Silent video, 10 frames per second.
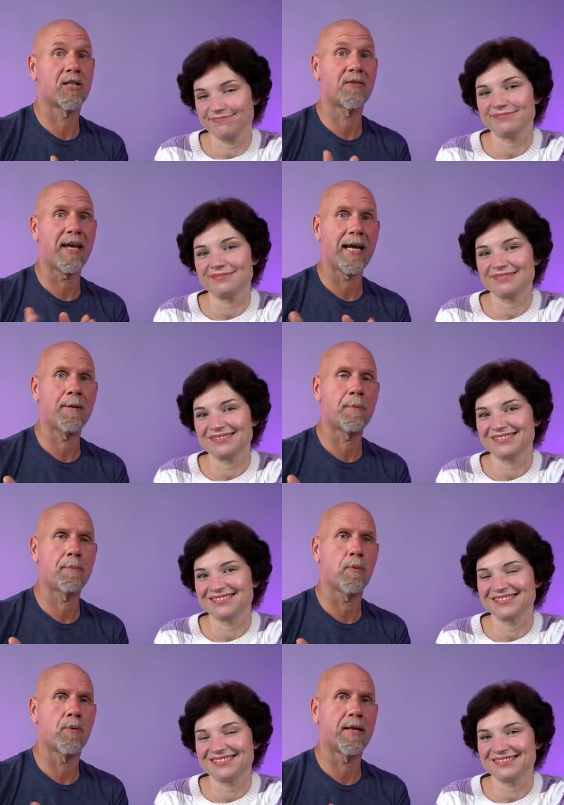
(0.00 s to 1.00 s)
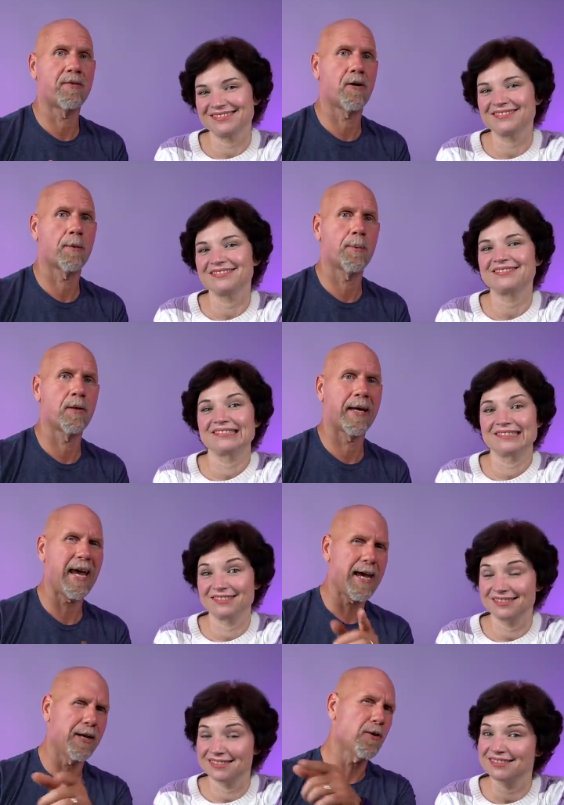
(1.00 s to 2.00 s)
Speaker 1: just hand to people when they start going like,
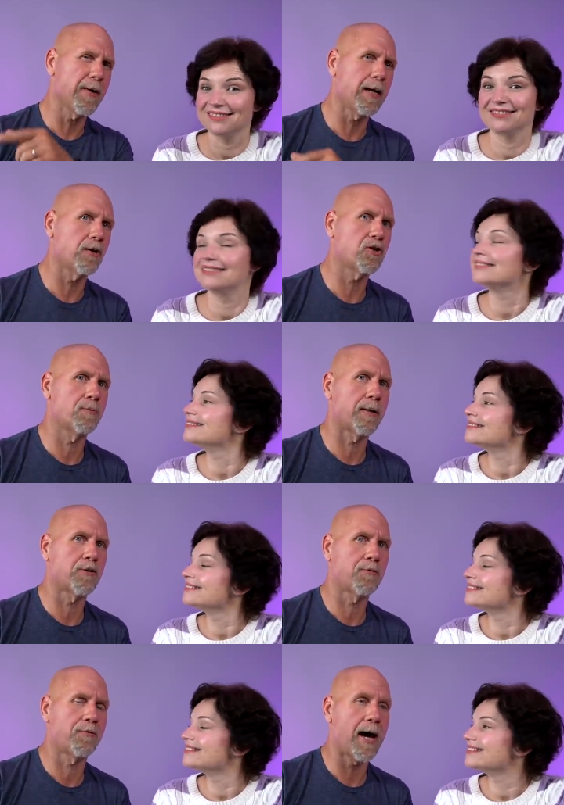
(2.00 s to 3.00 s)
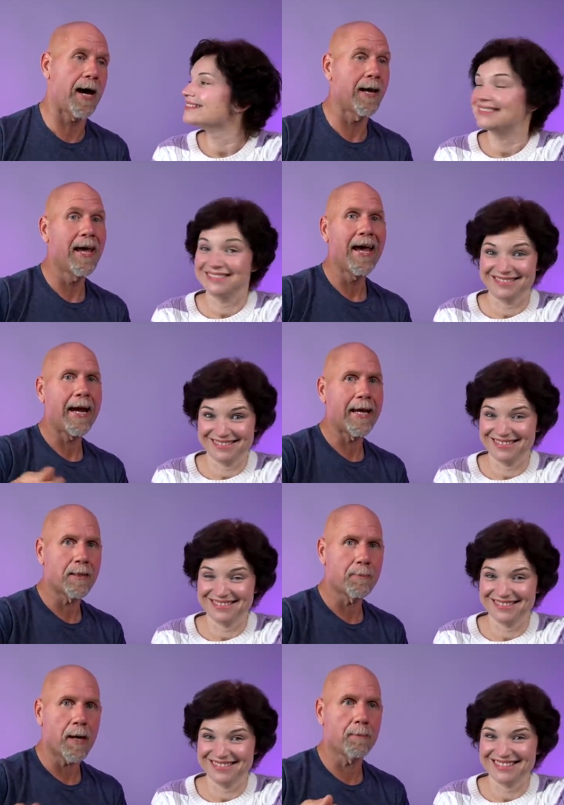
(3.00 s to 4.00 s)
hey, you're eating too much fat.
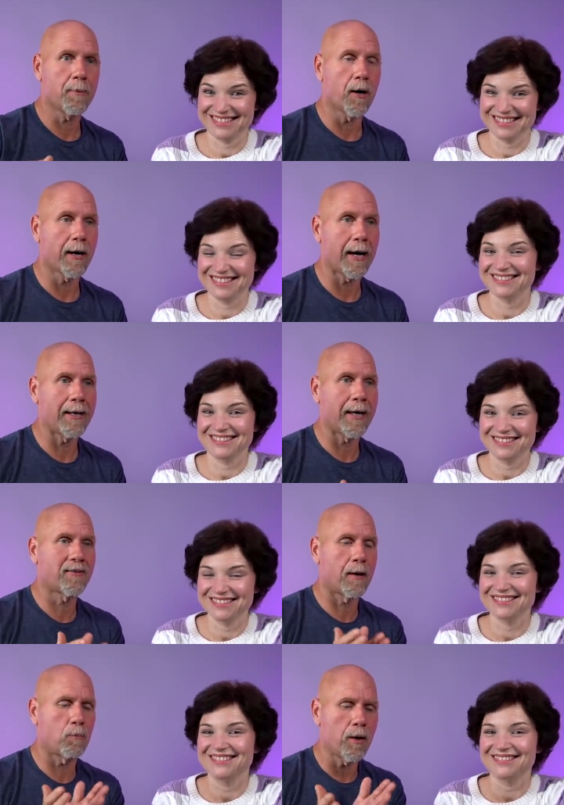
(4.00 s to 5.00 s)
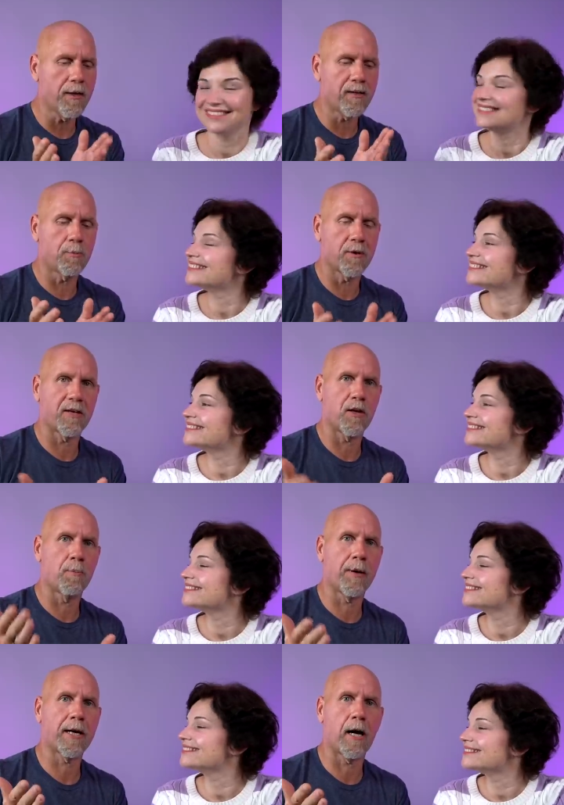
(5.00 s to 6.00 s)
Hand them that book. It's one of these books that
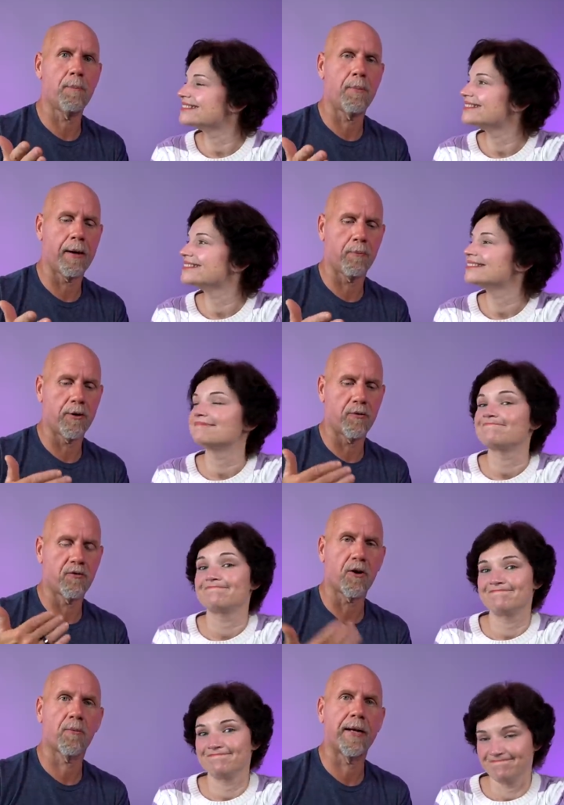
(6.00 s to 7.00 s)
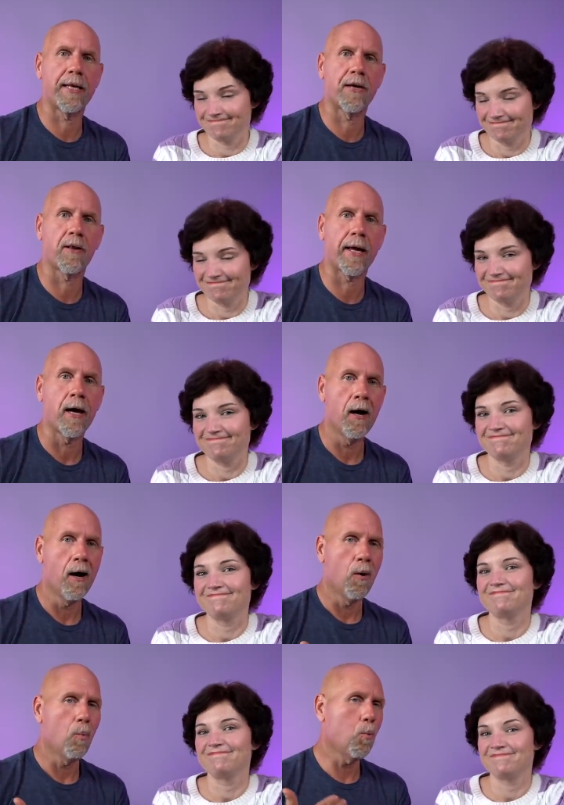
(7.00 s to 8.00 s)
you pick up, and when you start reading, you're like,
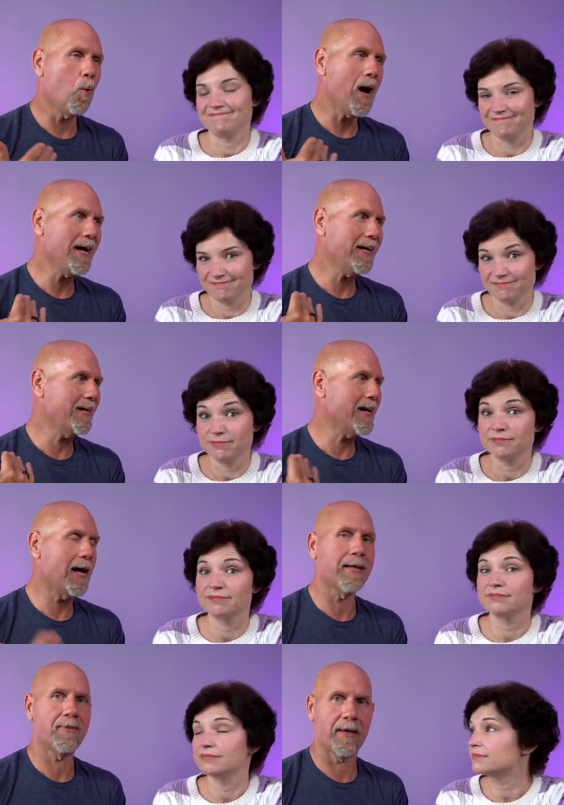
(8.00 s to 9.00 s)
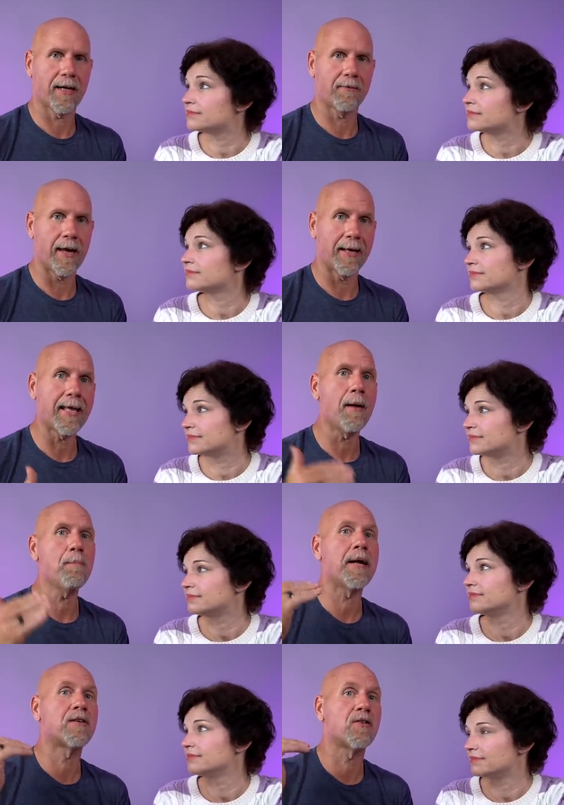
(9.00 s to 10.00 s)
why didn't I think of that?
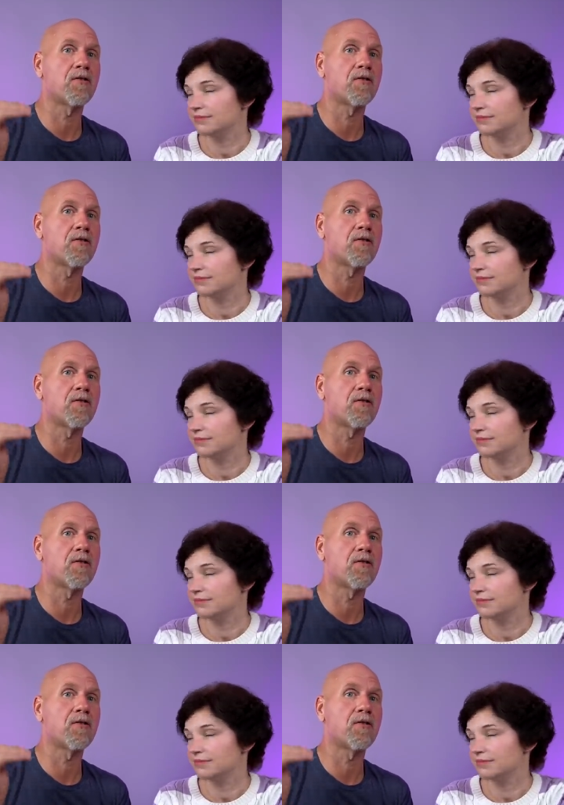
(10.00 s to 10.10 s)
That makes